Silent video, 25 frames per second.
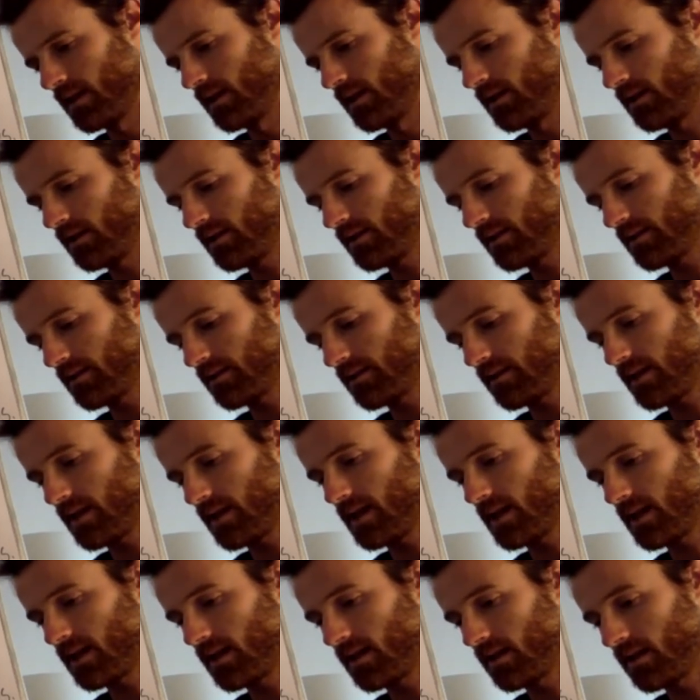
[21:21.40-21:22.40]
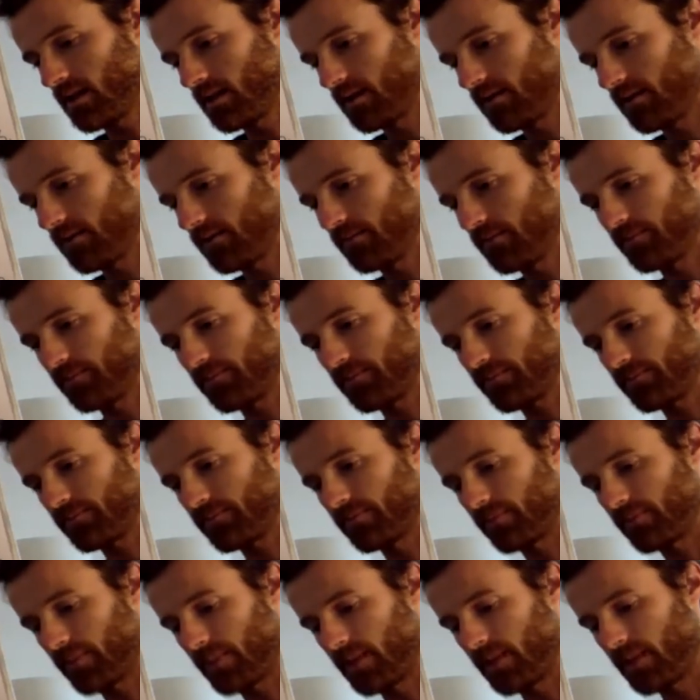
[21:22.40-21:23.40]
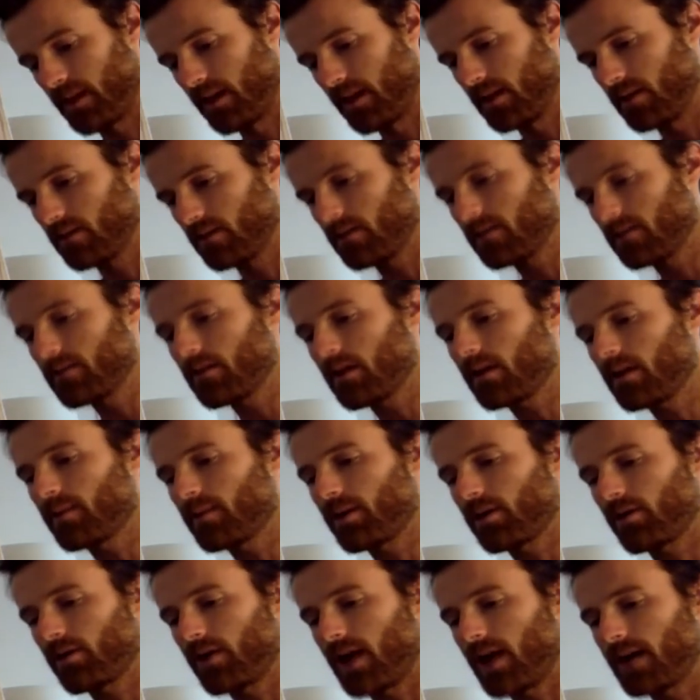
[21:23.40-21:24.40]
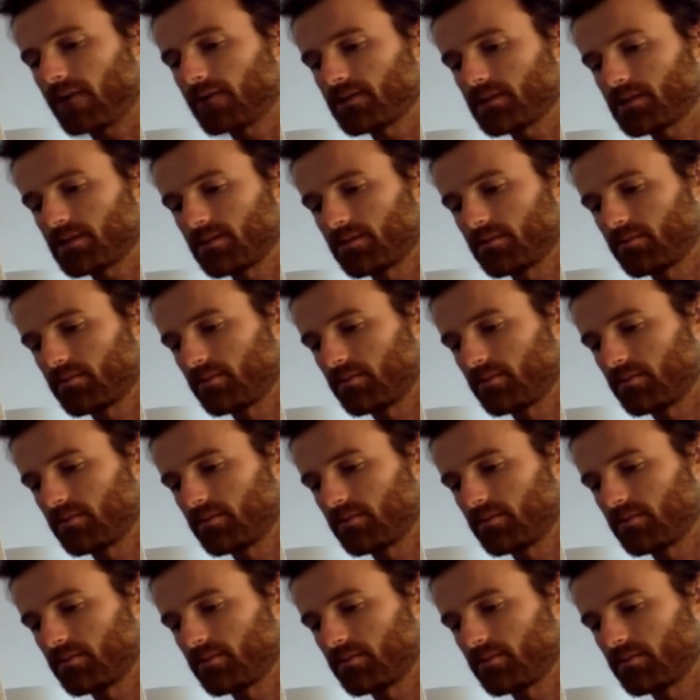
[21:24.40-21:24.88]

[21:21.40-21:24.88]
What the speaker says: Let's see. So let's talk about graphs.